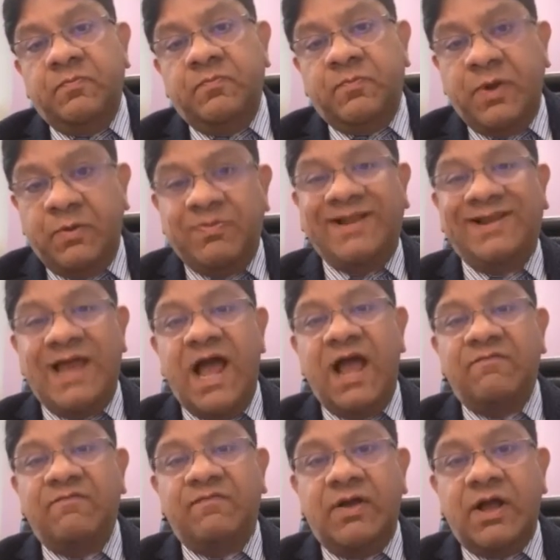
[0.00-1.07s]
people
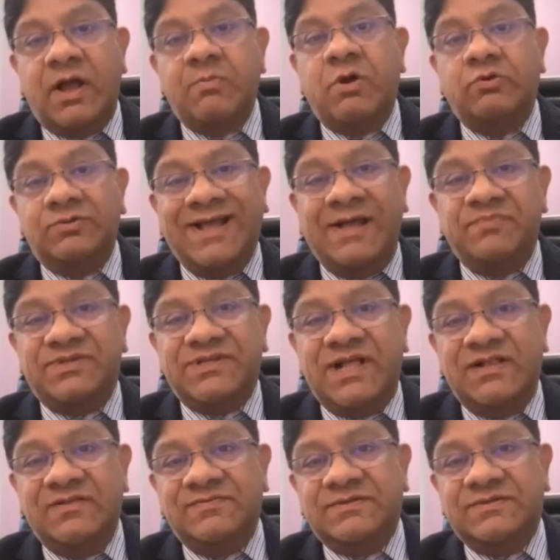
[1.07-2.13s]
have about
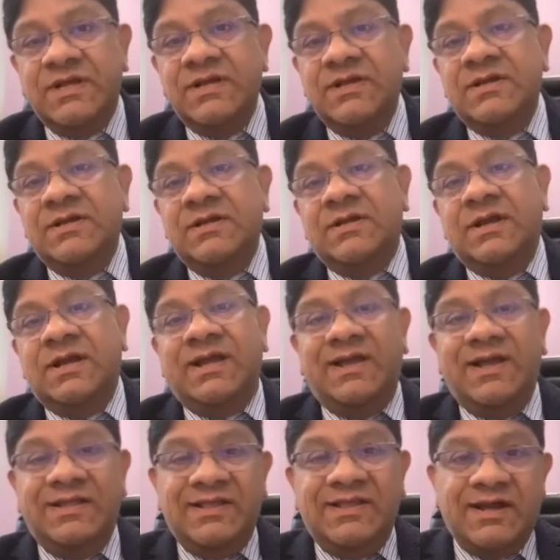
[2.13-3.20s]
themselves
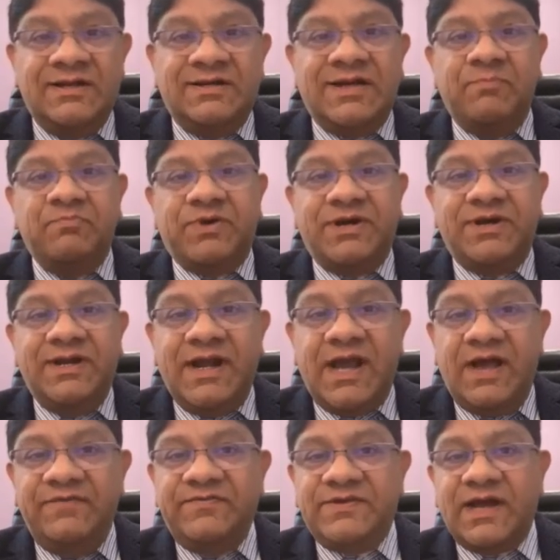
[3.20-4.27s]
in the contemporary
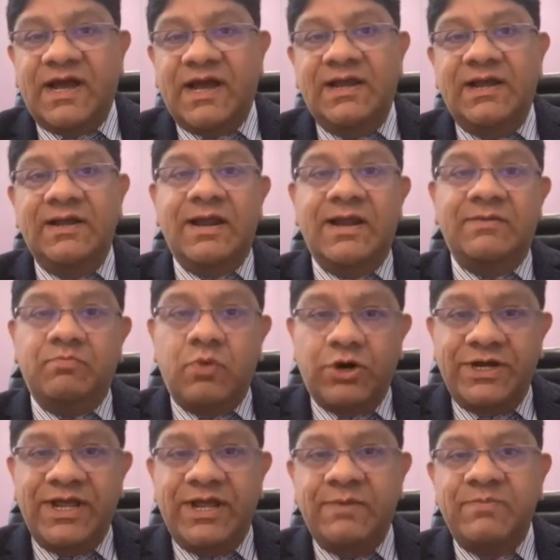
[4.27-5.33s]
lifestyle and
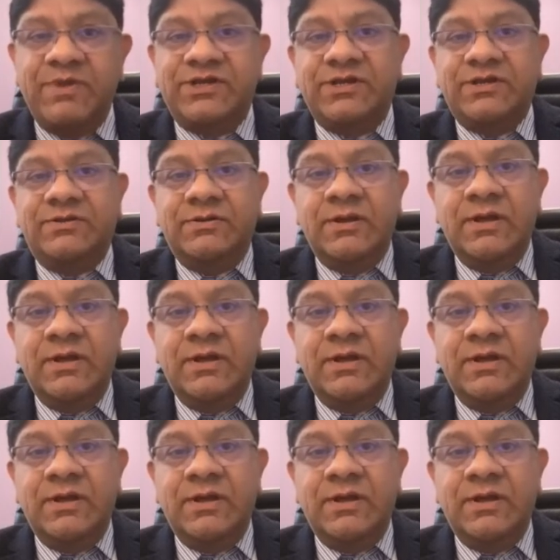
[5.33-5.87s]
body image